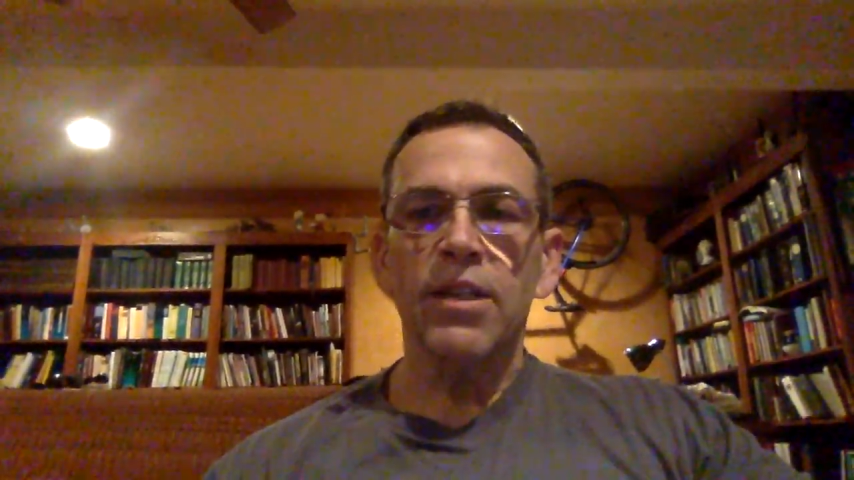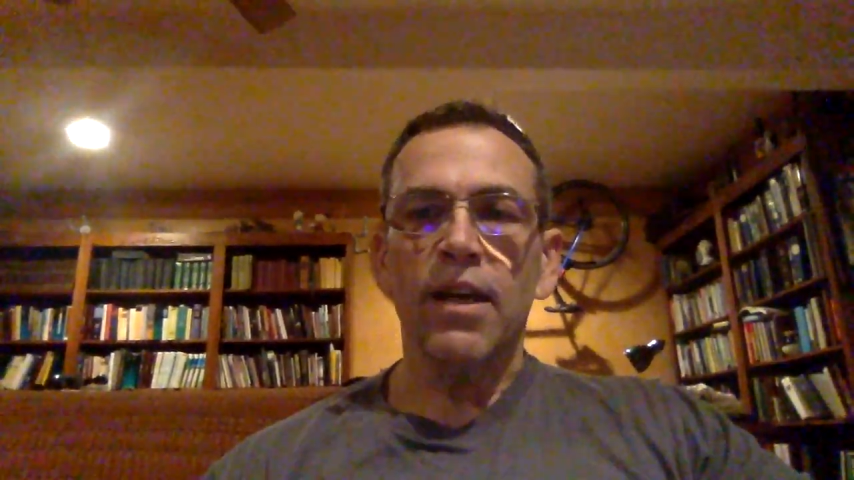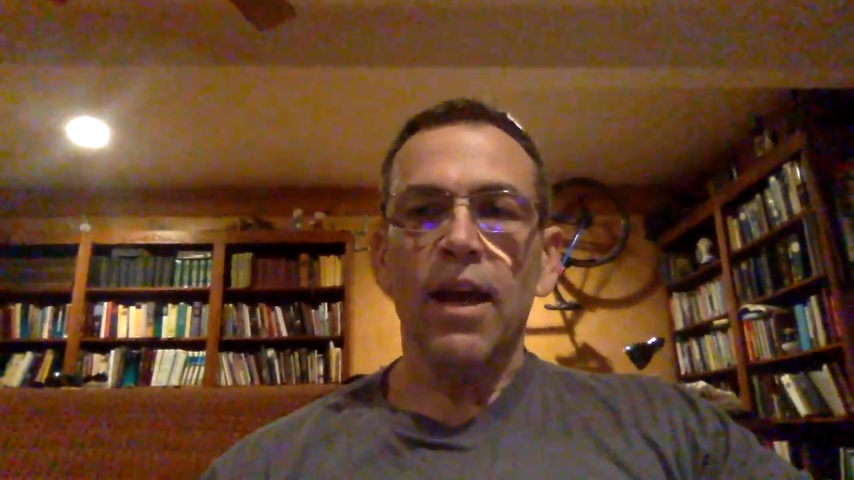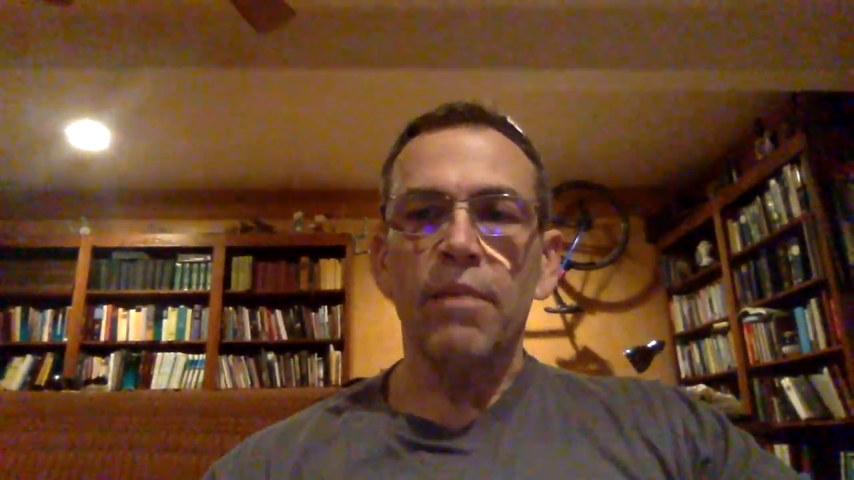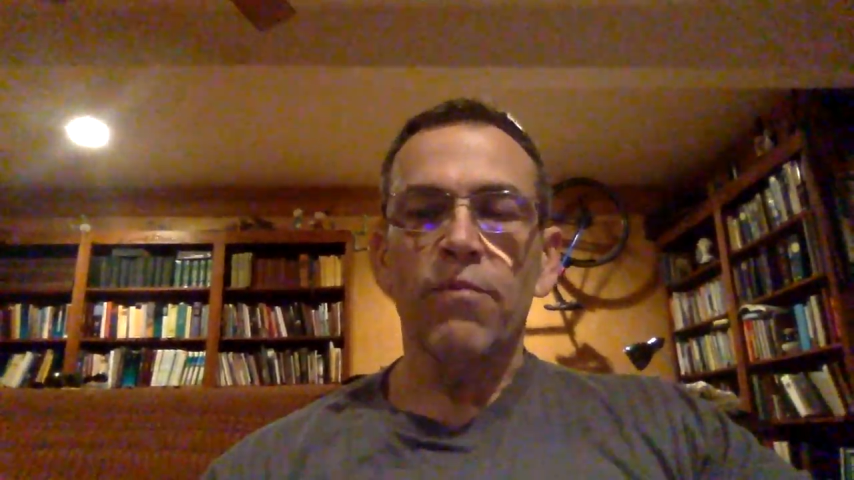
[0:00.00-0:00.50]

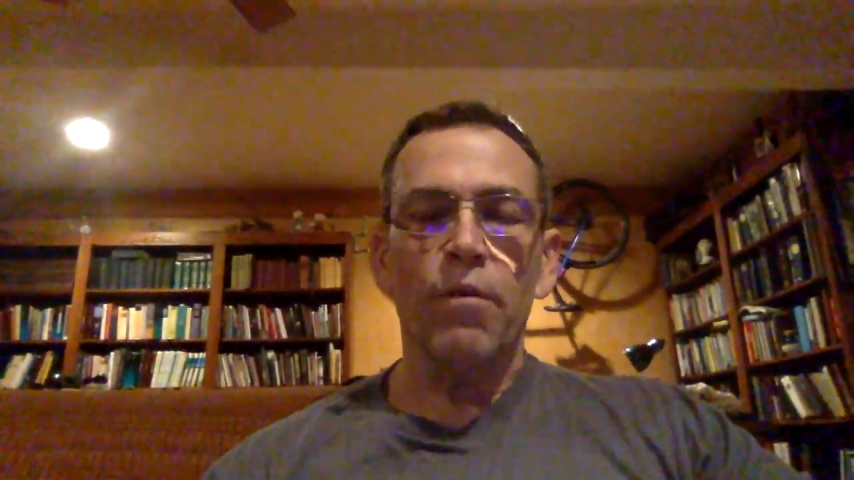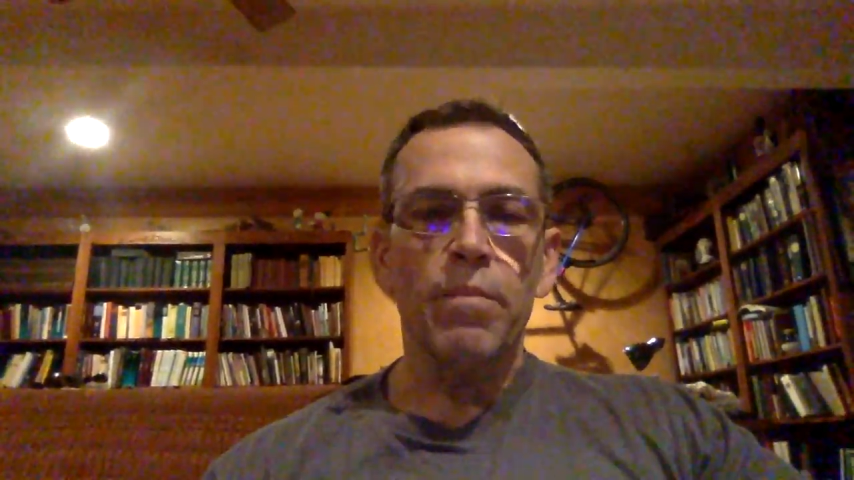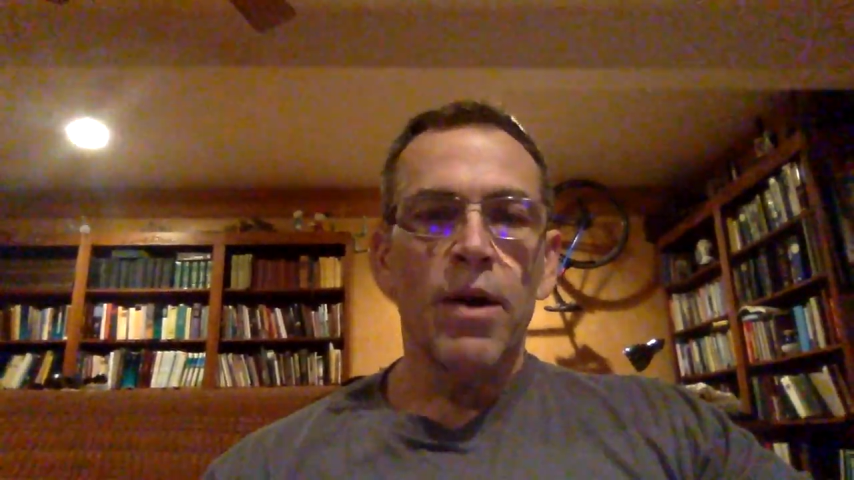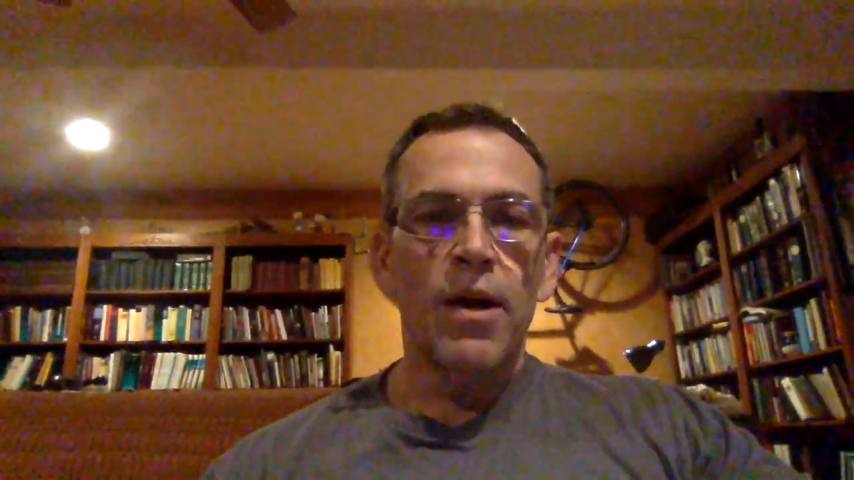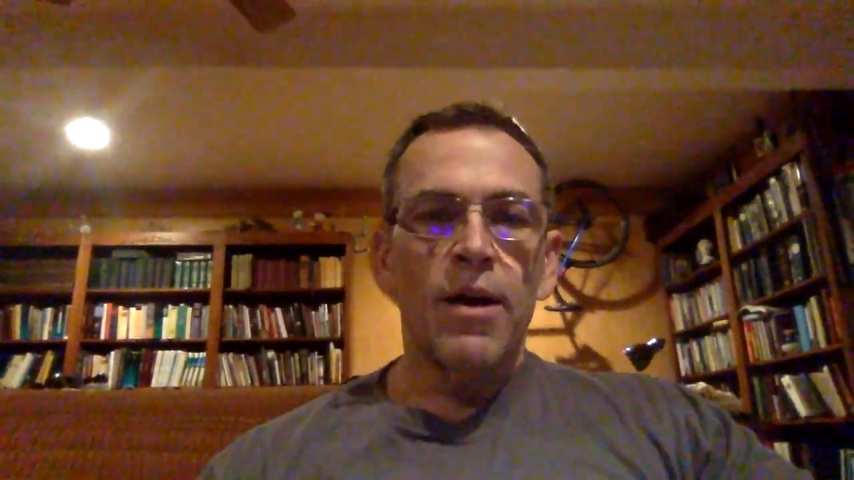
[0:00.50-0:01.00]
that came
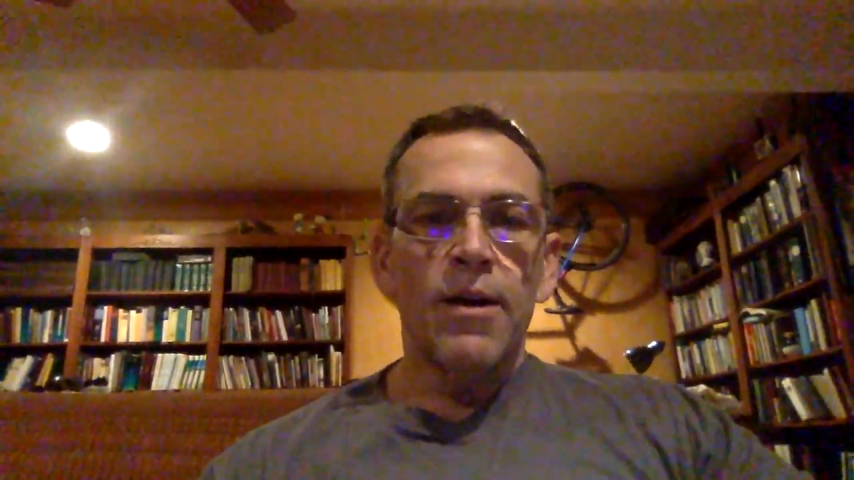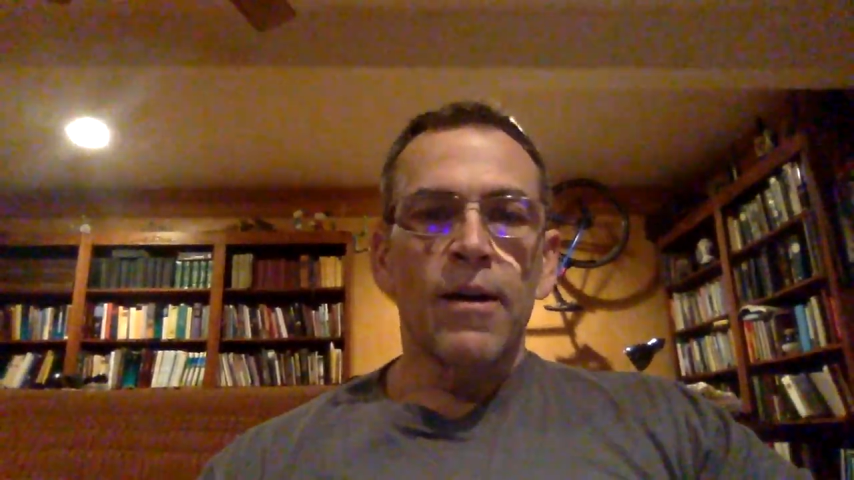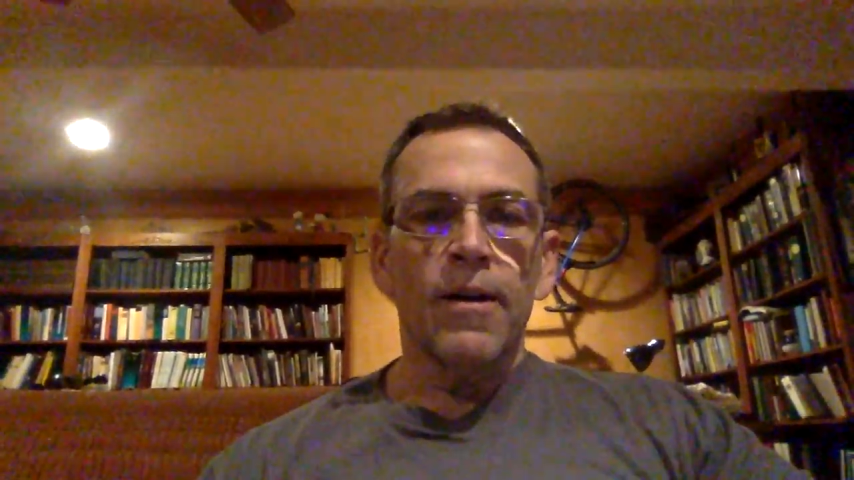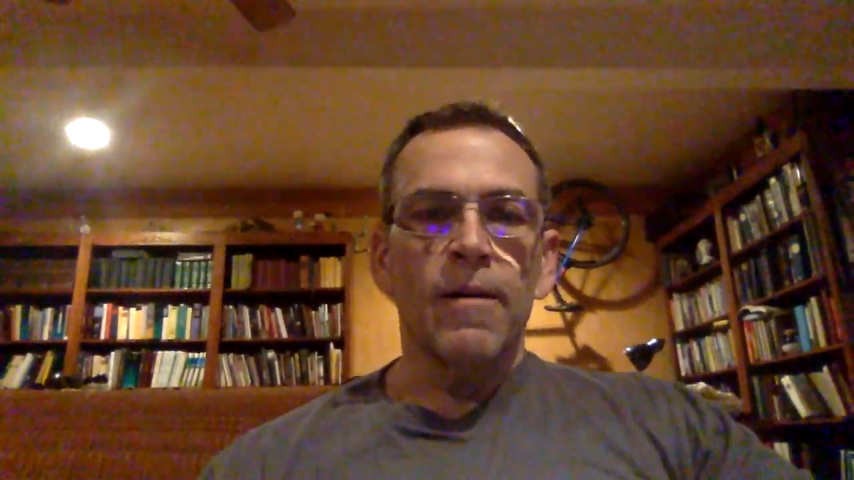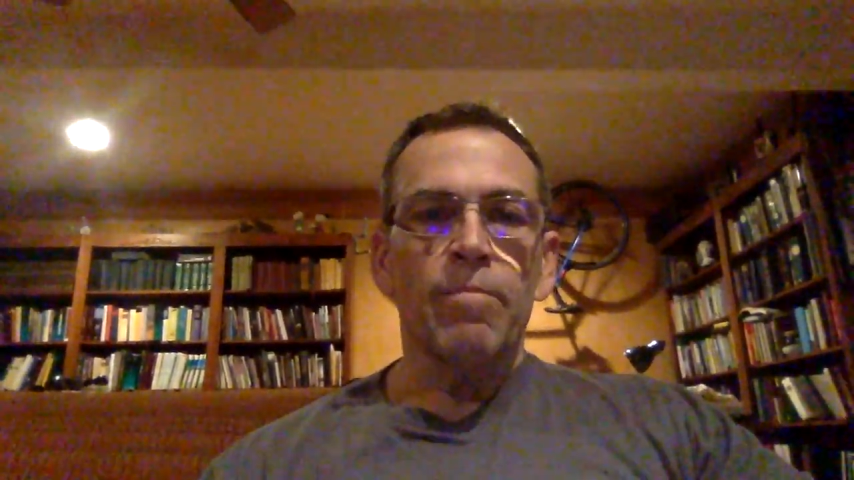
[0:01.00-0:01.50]
from
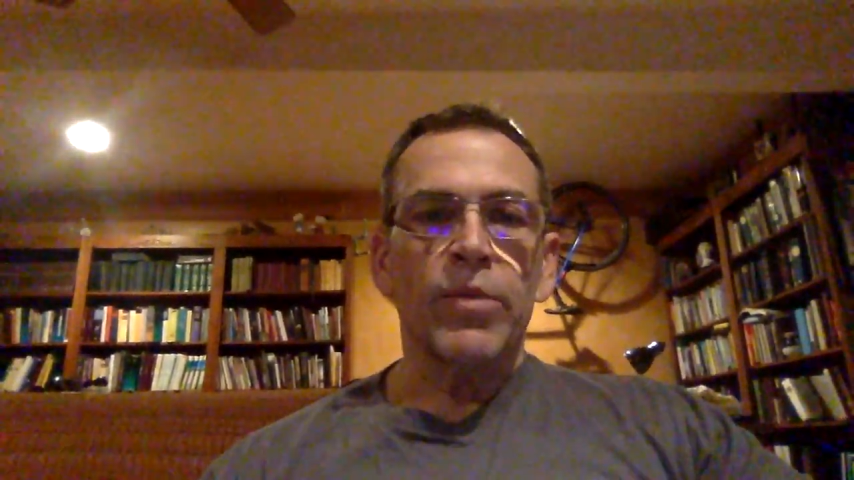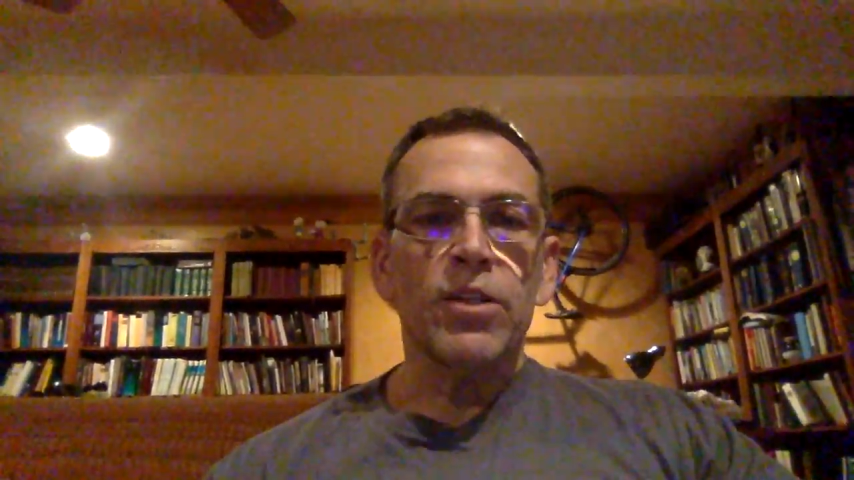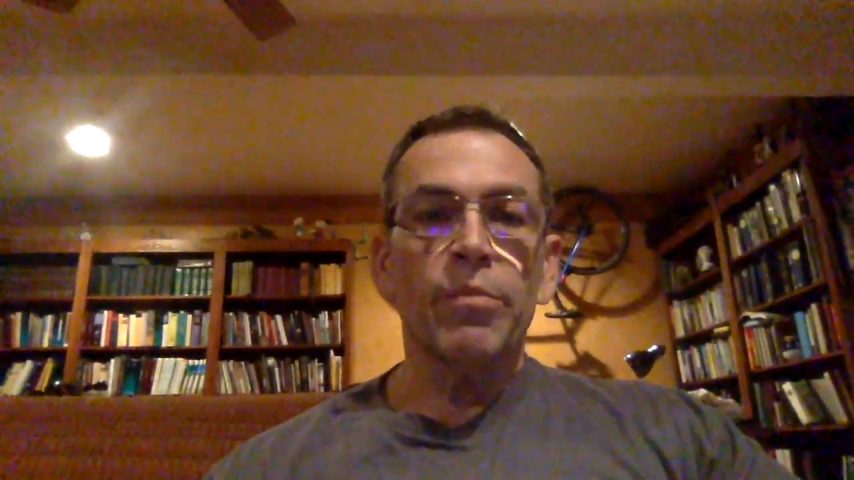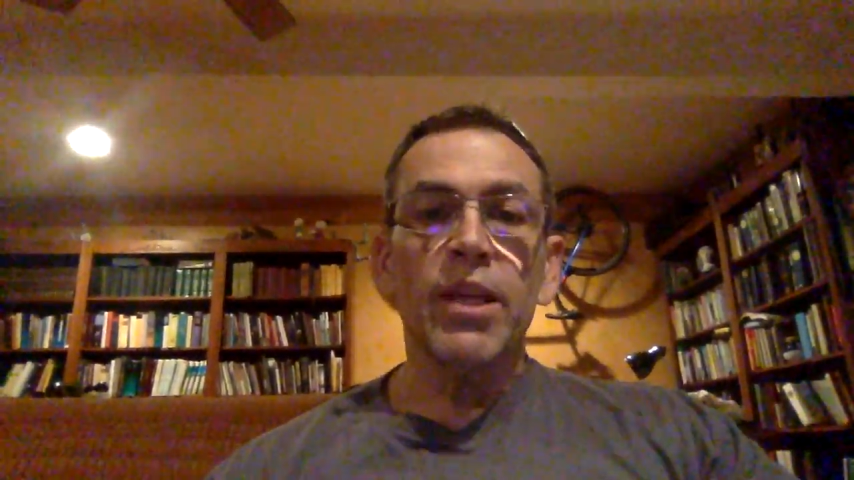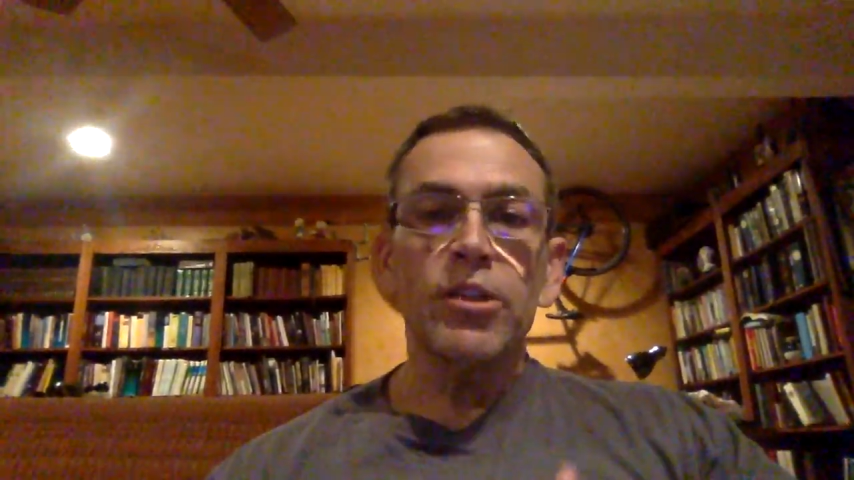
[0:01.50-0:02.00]
some of the